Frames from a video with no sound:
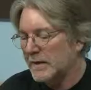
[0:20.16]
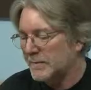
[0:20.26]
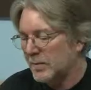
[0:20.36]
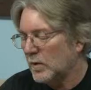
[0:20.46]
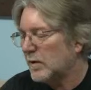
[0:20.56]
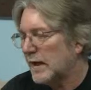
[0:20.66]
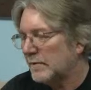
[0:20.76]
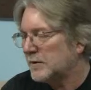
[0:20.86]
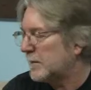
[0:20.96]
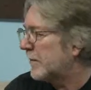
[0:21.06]
is brought
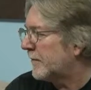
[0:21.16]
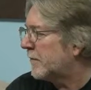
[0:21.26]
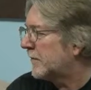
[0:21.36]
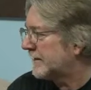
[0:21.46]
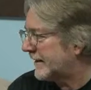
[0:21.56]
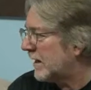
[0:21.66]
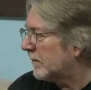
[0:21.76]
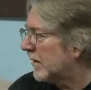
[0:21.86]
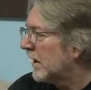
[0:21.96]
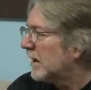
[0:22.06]
levels of performance
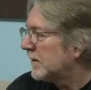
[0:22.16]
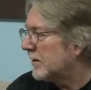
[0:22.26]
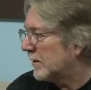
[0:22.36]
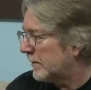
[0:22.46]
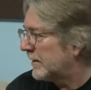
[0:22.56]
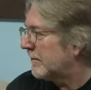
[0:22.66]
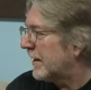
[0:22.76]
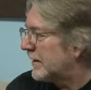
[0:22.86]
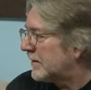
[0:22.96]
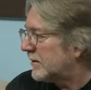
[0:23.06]
down to the
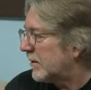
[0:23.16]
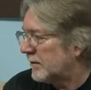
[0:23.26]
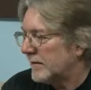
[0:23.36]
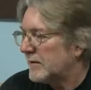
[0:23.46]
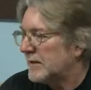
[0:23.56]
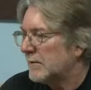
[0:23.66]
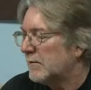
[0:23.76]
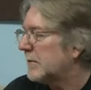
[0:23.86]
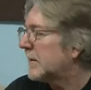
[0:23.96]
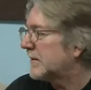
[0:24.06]
mid-range that previously
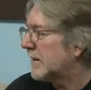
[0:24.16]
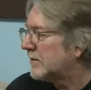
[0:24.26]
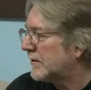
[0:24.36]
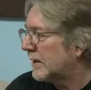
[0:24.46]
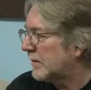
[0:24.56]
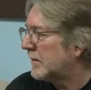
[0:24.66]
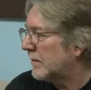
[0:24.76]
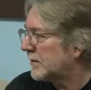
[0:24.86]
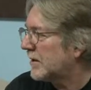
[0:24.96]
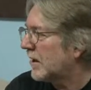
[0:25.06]
would have been associated with
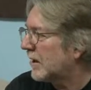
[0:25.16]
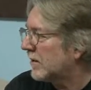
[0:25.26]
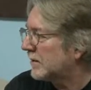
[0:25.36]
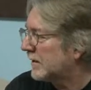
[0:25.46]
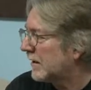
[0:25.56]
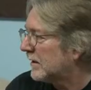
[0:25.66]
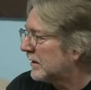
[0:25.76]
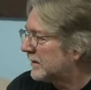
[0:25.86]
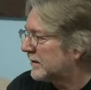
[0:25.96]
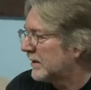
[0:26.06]
much higher cost
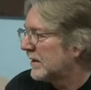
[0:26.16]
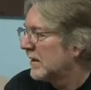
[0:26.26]
cards.